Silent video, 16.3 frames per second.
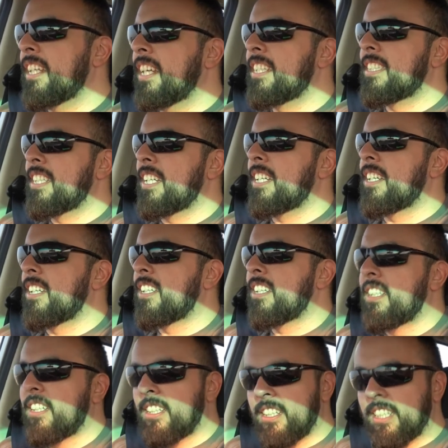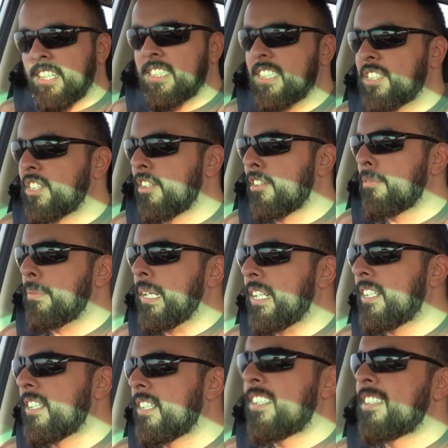as I should have
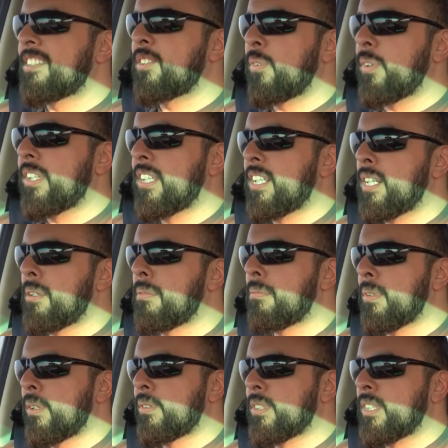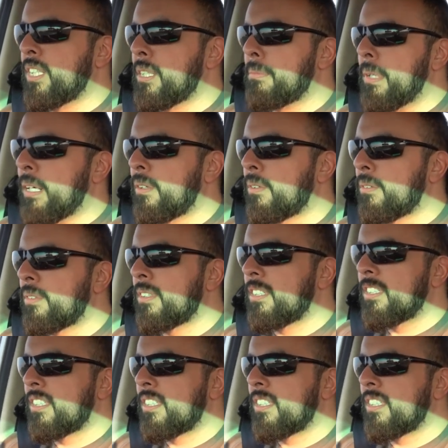been. And so we ended up losing about